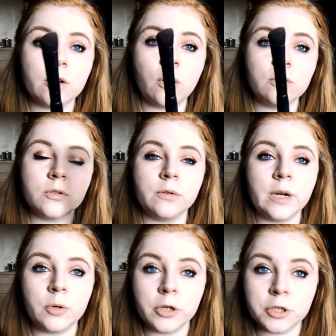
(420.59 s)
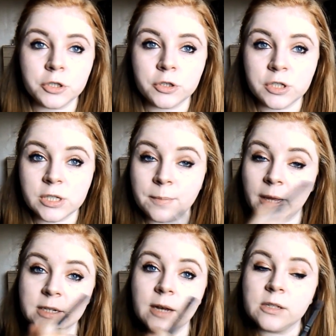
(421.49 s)
contoury brush, just to
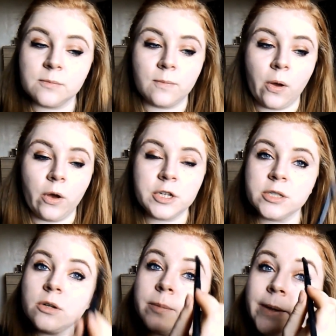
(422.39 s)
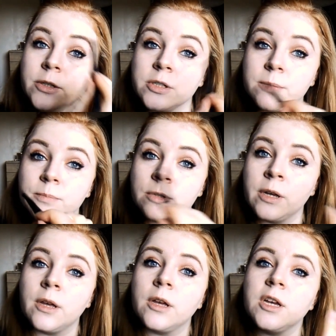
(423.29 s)
blend out some of my eyeshadow a bit, just
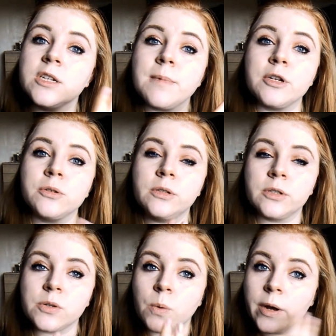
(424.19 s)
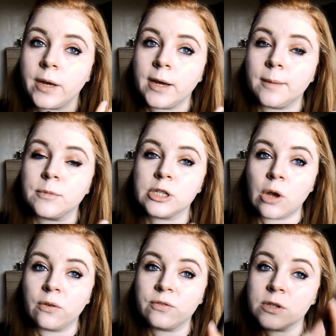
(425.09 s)
to make sure it looks quite
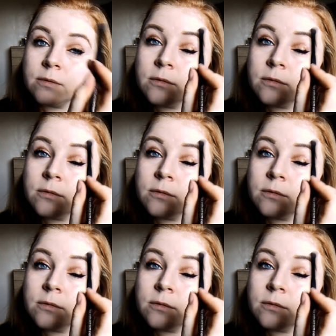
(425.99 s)
soft.